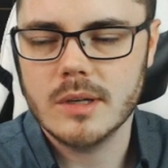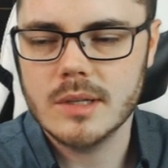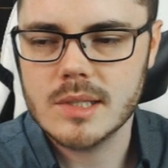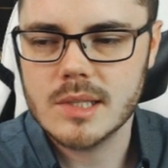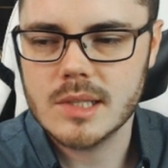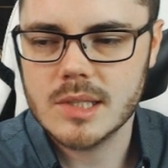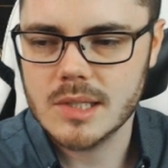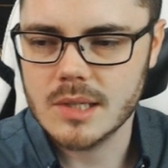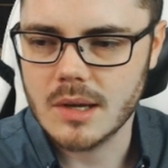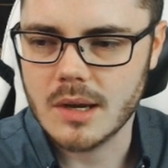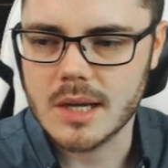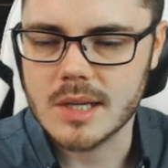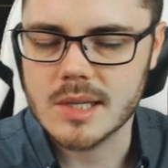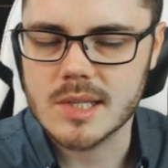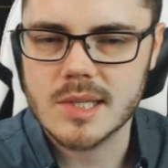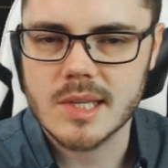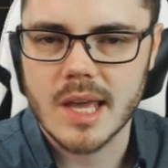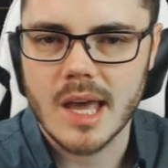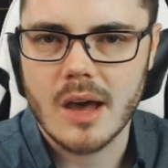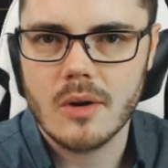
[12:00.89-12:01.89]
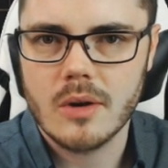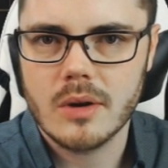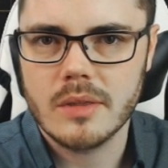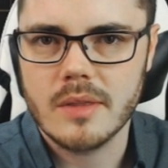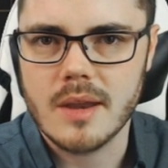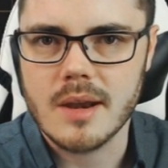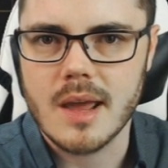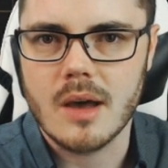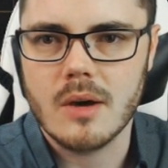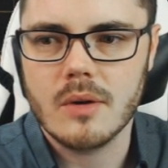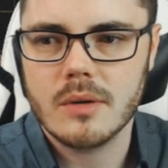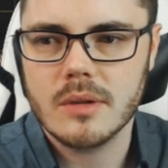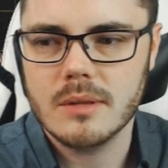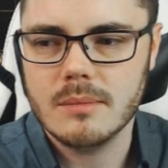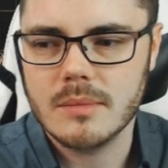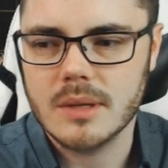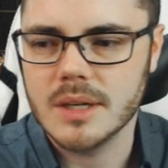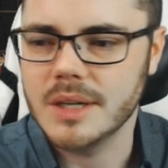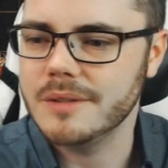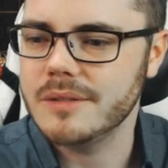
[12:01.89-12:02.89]
ones, I scour and then alch
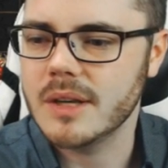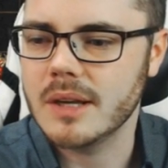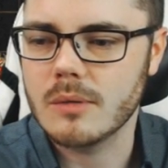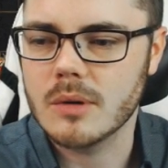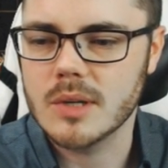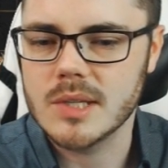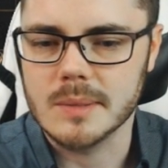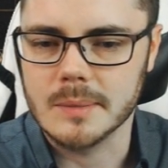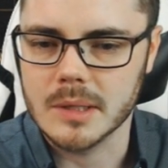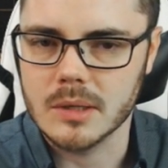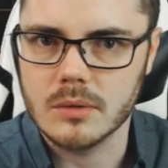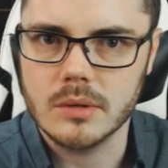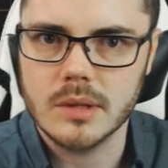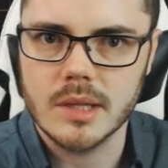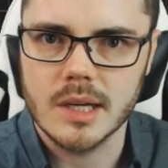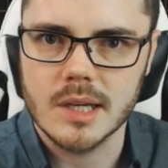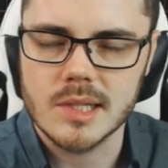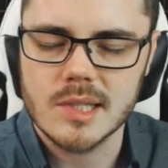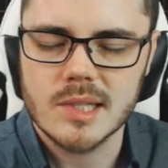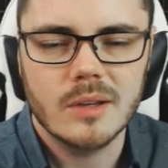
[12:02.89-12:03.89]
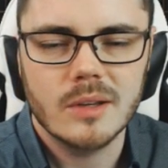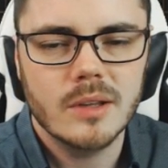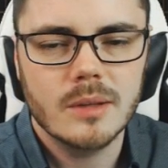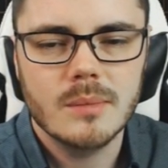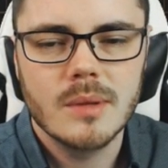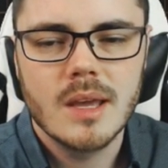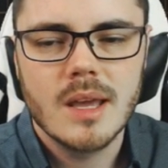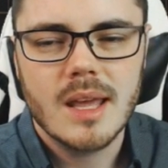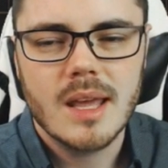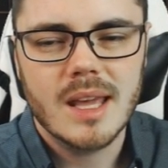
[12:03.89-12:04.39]
them, and if they roll something good, then I sell them,